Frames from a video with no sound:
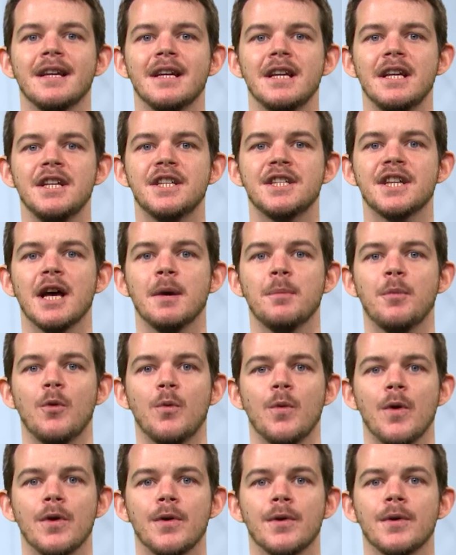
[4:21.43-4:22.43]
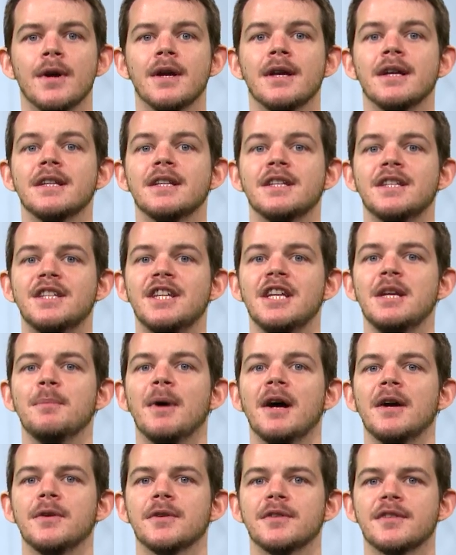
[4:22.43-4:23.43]
eta power t
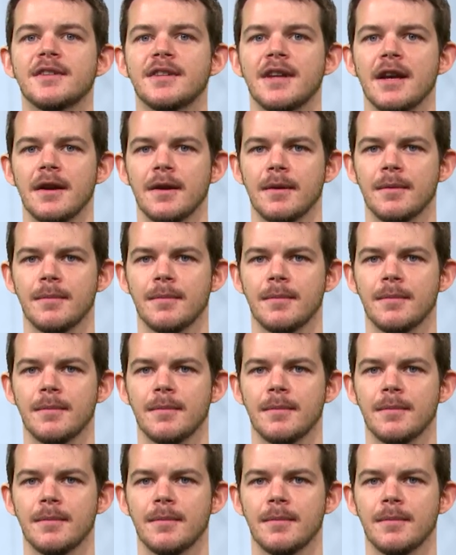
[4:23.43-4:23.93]
minus k.